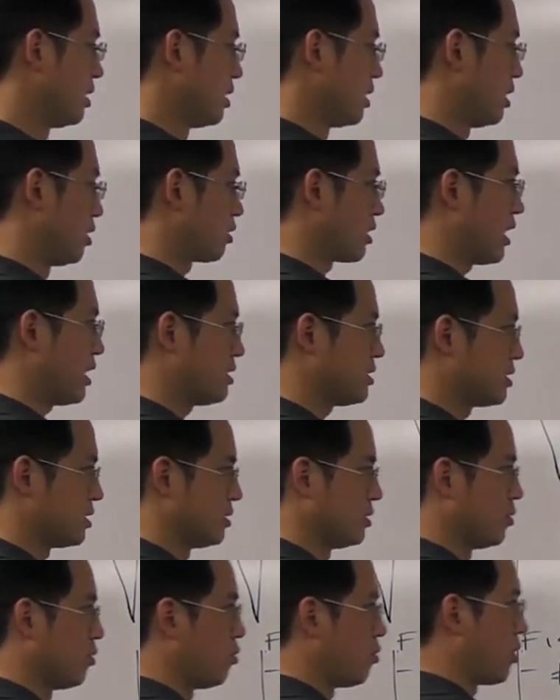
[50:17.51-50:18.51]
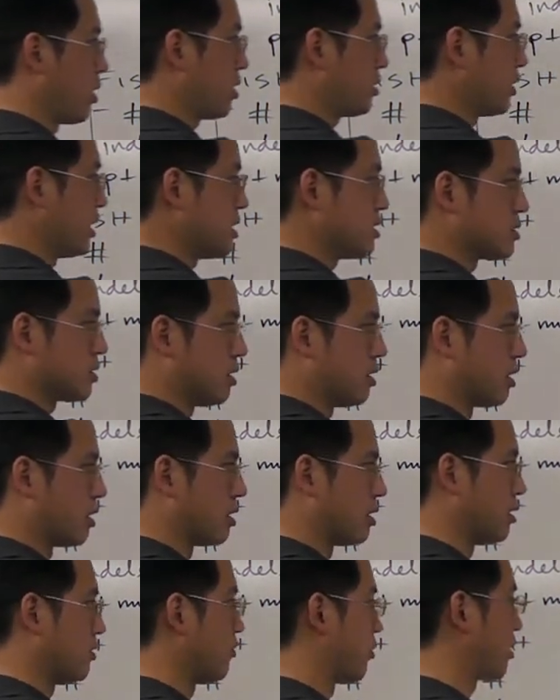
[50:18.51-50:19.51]
Location, where things are.
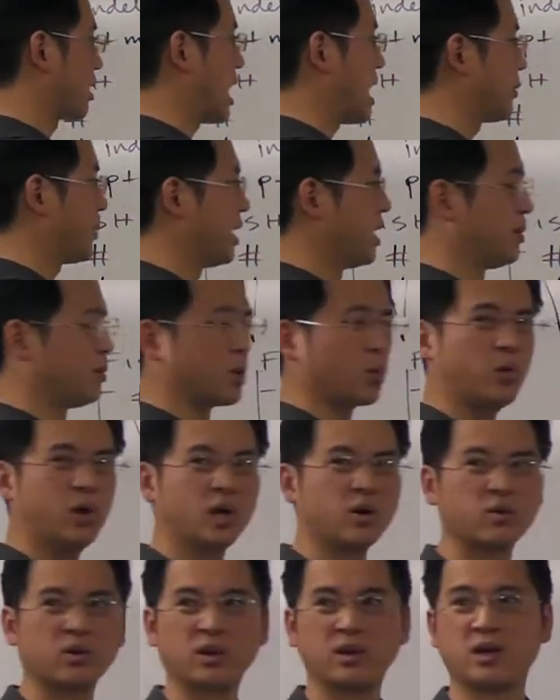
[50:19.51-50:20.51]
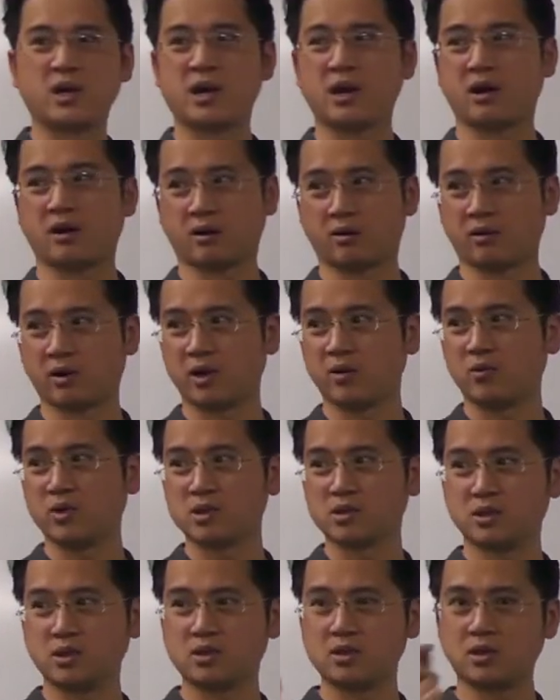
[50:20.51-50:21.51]
For copy number, we don't really care, right? We
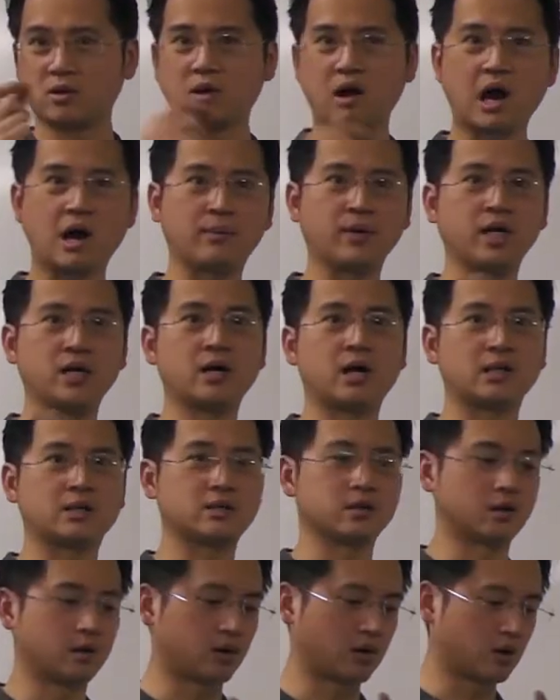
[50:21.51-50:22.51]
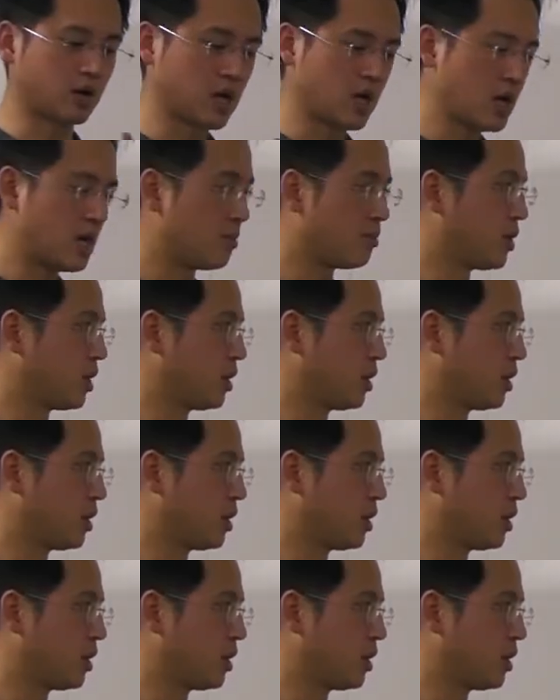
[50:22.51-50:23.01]
just need to know how many dots there are. But